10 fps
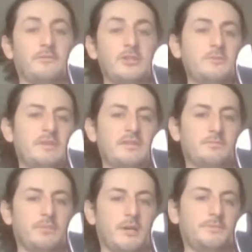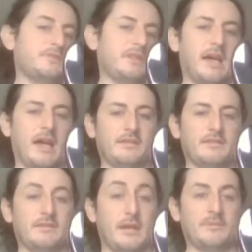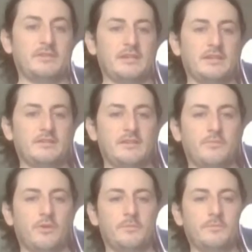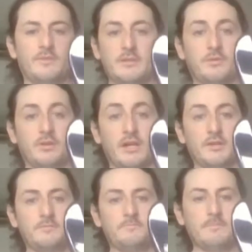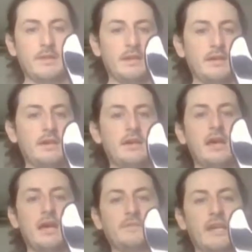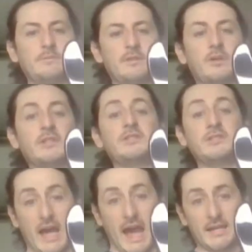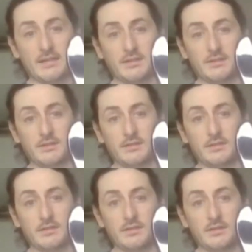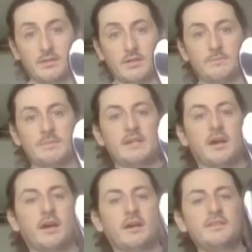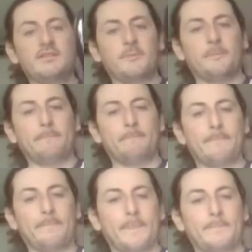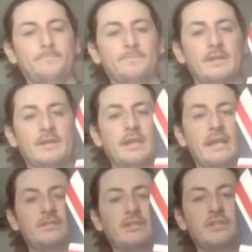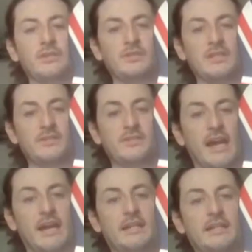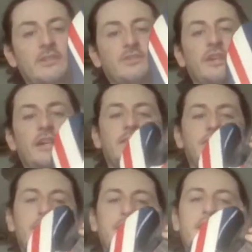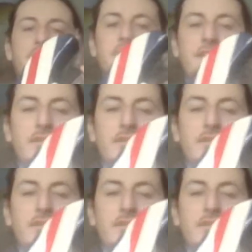a few bits and bobs that has that particular symbol on. And I've named this one Jack because it's a Union Jack electric. Look at this, a